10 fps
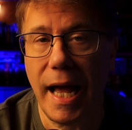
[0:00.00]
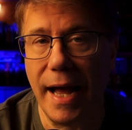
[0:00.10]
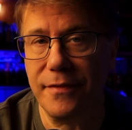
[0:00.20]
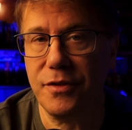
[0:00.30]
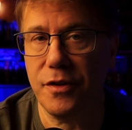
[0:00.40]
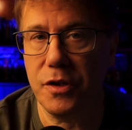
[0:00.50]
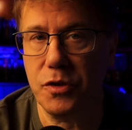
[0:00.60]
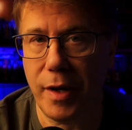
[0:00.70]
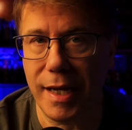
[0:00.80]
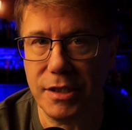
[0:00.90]
after the
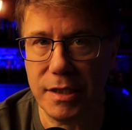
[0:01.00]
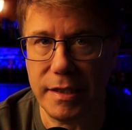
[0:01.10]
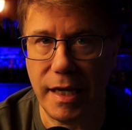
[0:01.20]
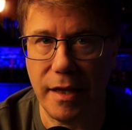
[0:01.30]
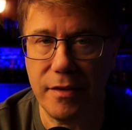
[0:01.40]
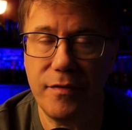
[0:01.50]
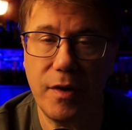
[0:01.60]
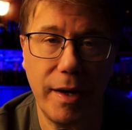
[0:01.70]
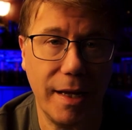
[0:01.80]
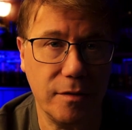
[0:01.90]
tragic death of
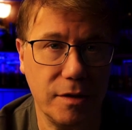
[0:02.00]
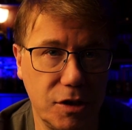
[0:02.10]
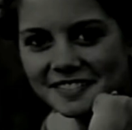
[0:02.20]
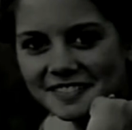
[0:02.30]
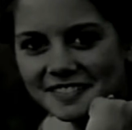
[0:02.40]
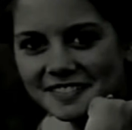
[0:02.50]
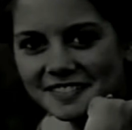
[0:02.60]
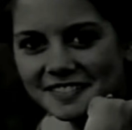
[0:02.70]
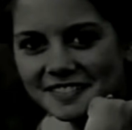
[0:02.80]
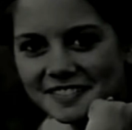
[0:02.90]
their eldest
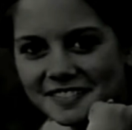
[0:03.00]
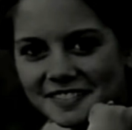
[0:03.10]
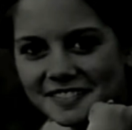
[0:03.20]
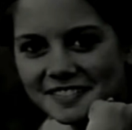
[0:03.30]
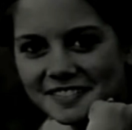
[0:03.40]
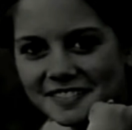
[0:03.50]
child, Jennifer.